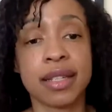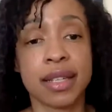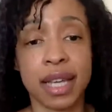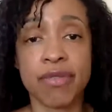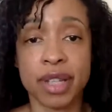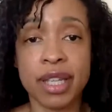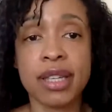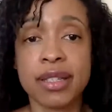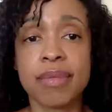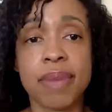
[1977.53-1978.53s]
it really
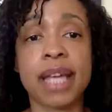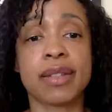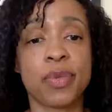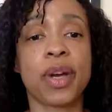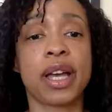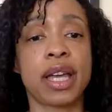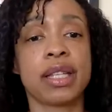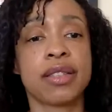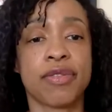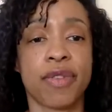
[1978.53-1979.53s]
is the best
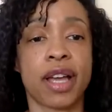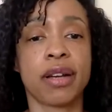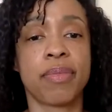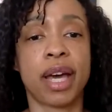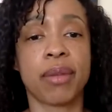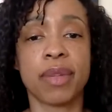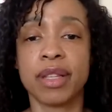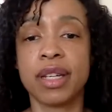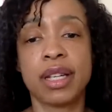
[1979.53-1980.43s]
way to find compatibility